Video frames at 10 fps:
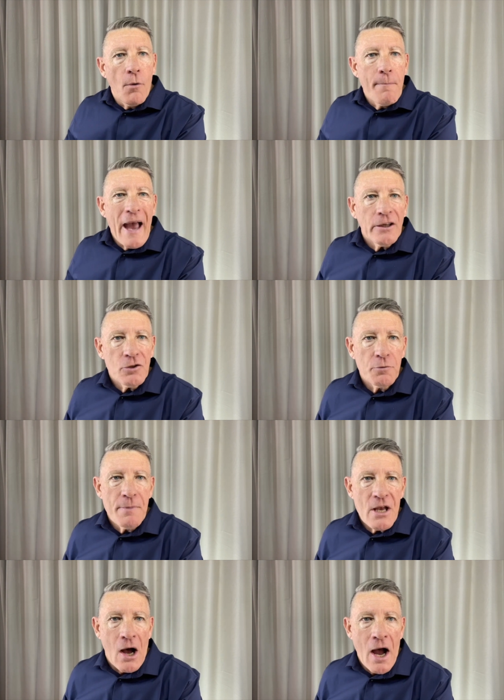baggage
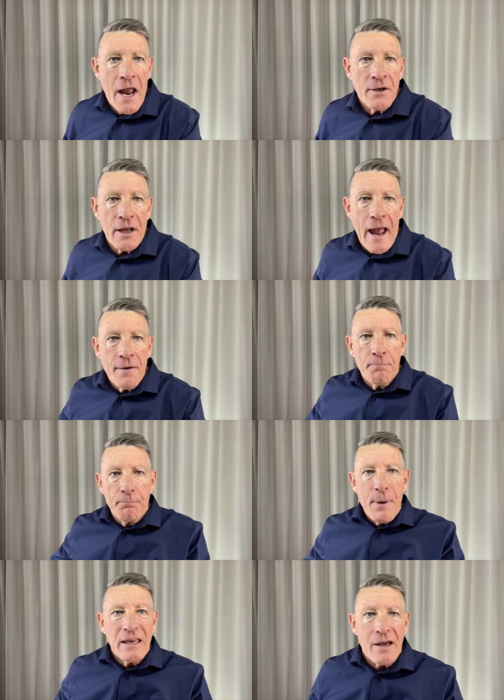behind
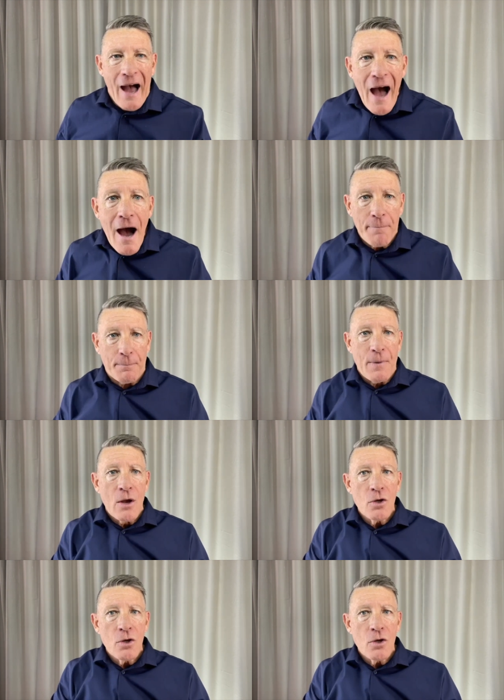and pick up